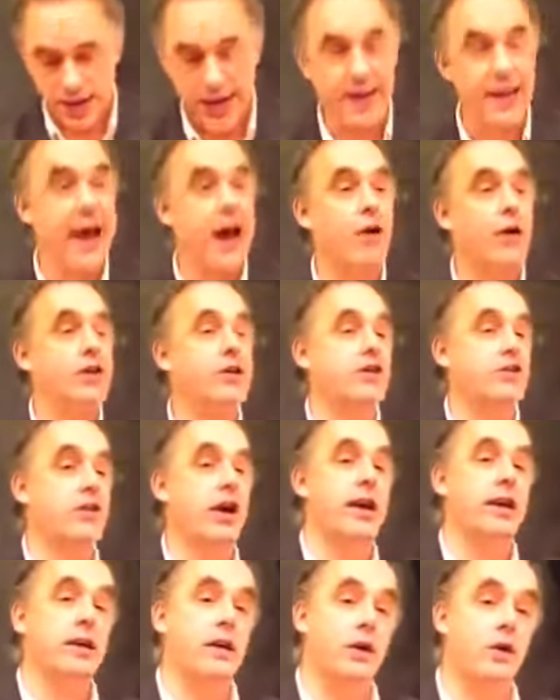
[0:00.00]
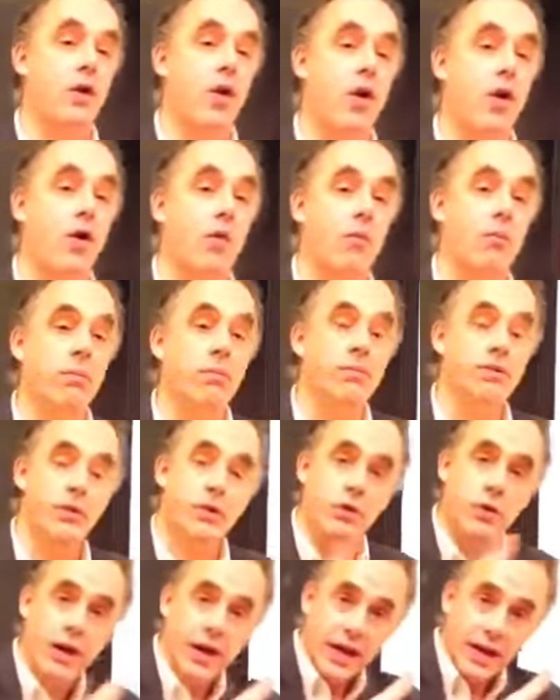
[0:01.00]
And now he's tried to go home.
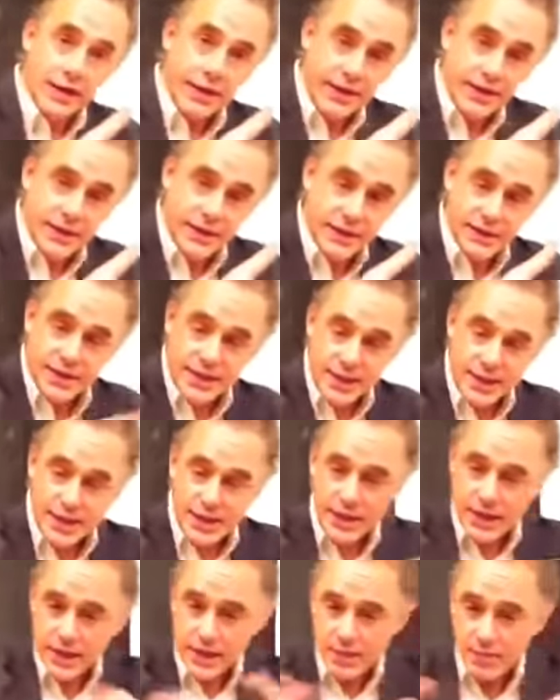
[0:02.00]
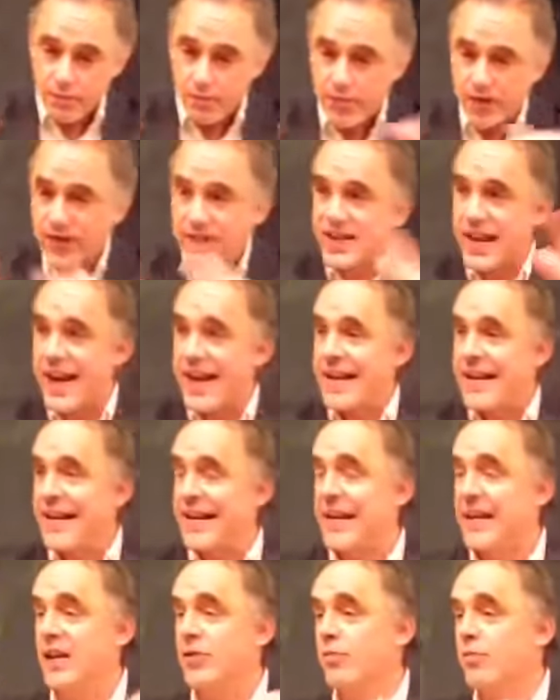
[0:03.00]
So this is the
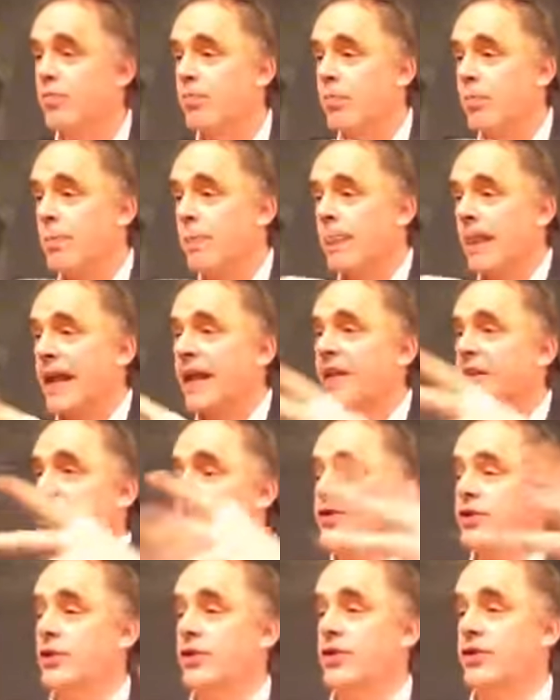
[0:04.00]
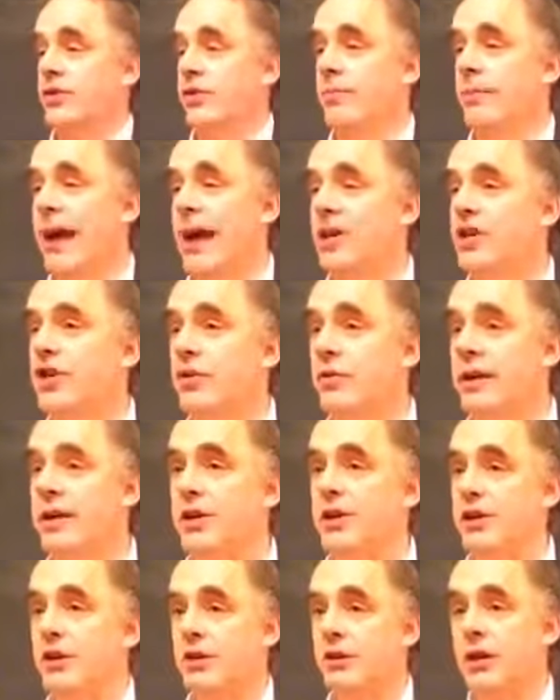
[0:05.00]
psyche in its search for
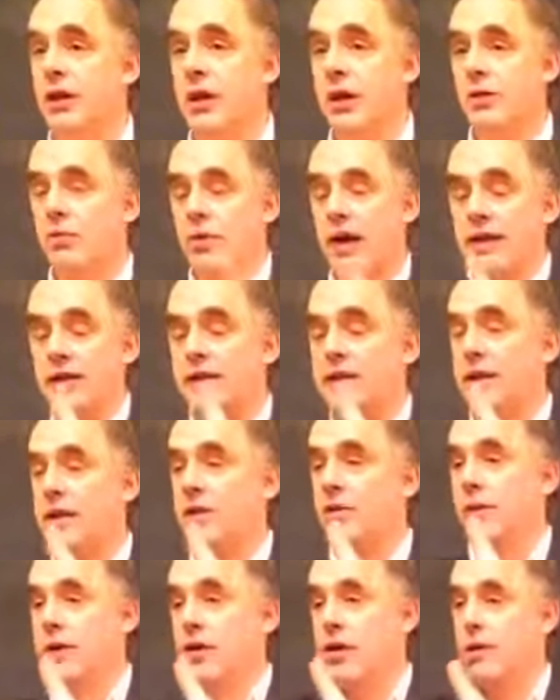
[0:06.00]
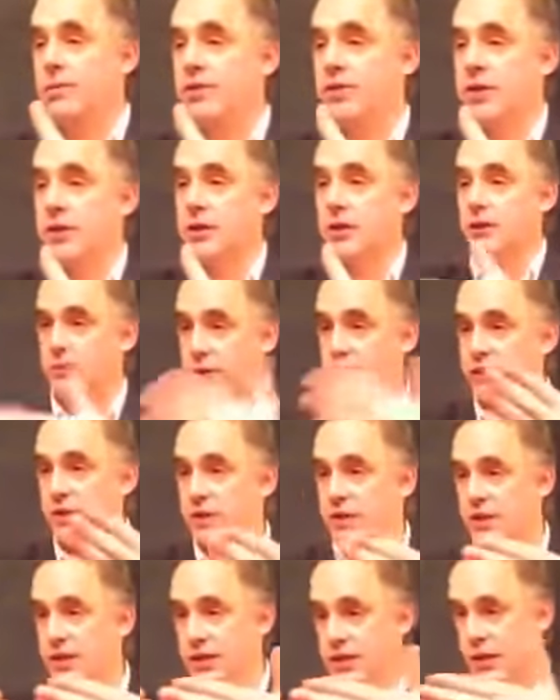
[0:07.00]
maturation runs into an obstacle, which
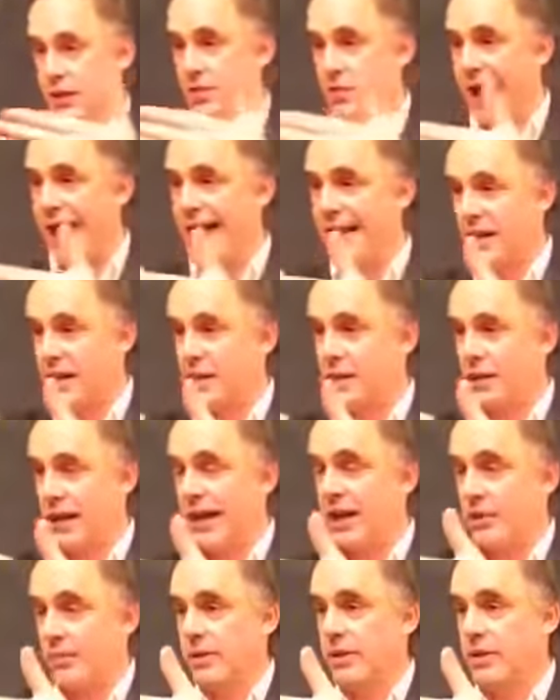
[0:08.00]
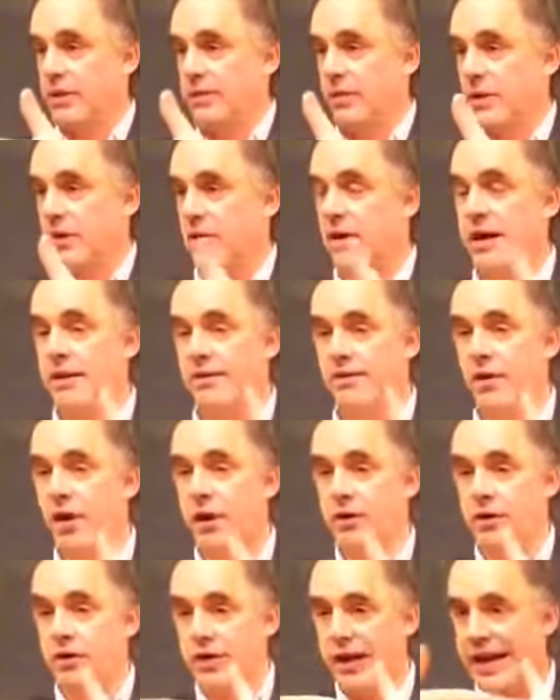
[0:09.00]
is the tyrannical element of the Great
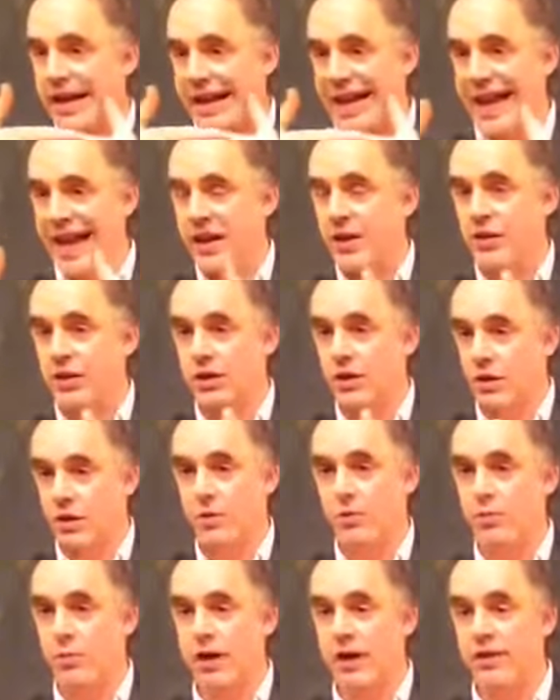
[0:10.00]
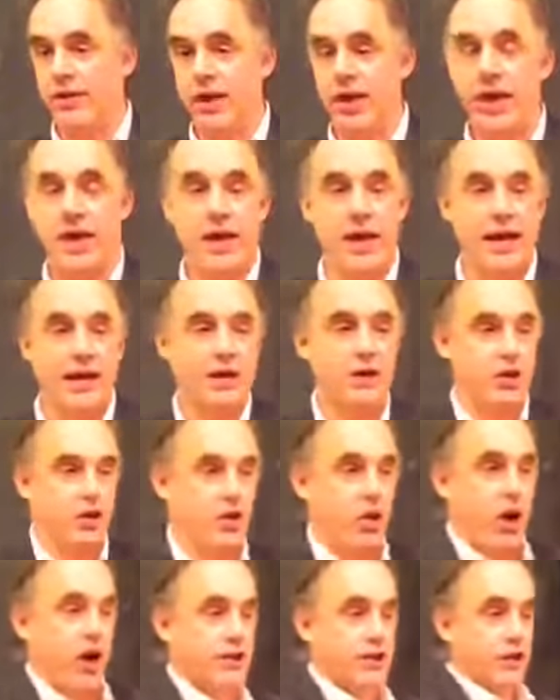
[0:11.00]
Father that it cannot cope with, and it
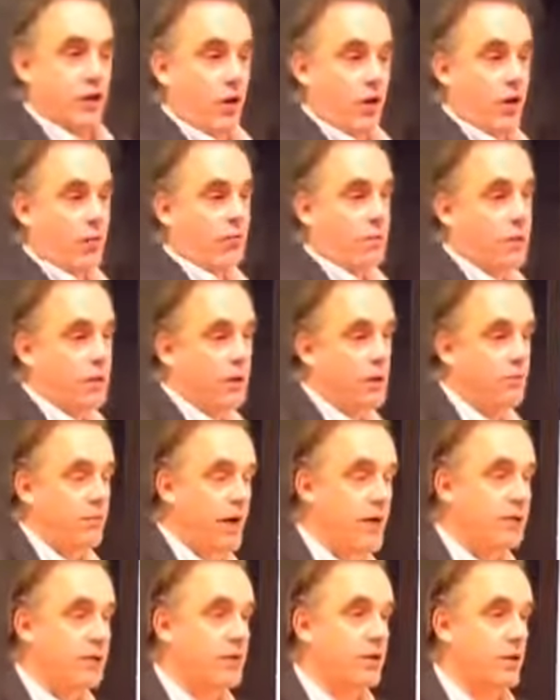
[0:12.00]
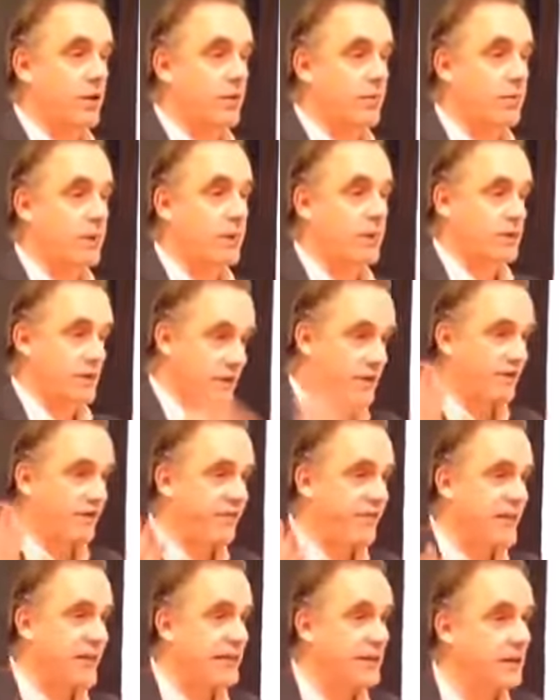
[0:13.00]
trots home, runs home. It's a
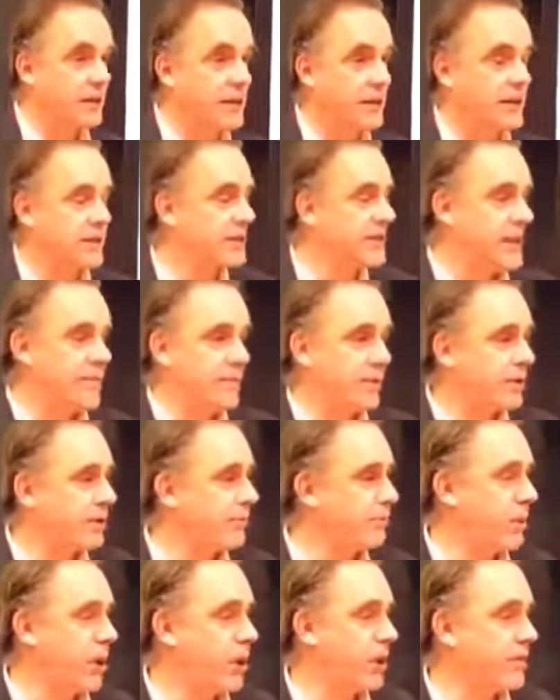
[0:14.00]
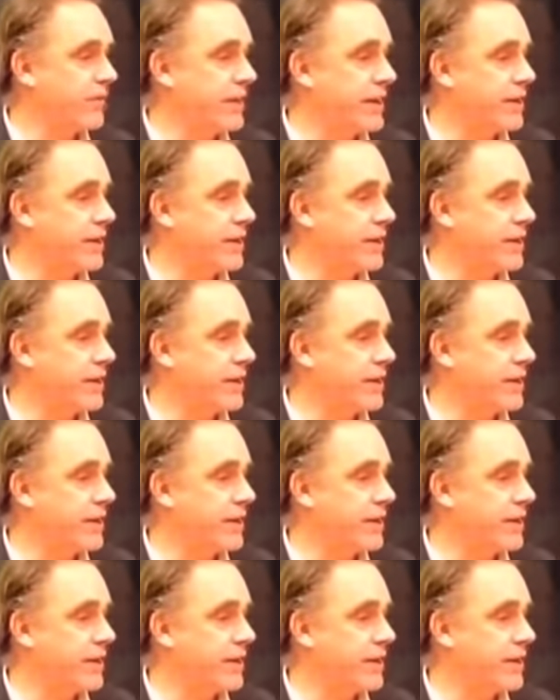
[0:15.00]
defeat typical part